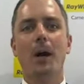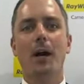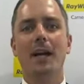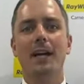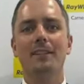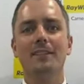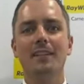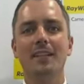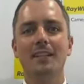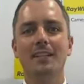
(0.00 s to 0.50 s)

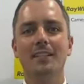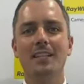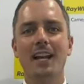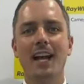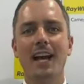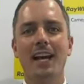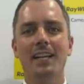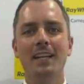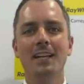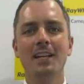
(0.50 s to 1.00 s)
buyers here
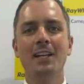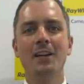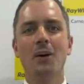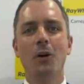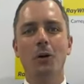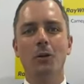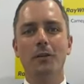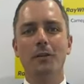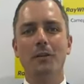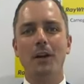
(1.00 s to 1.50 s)
today,
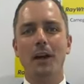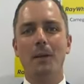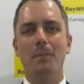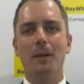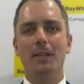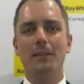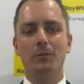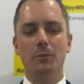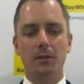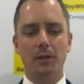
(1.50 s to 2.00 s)
all the very
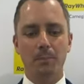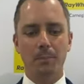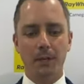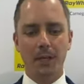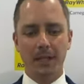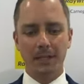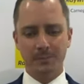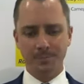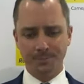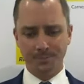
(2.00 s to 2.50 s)
best with your
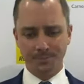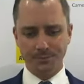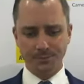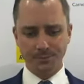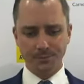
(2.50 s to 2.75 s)
bidding.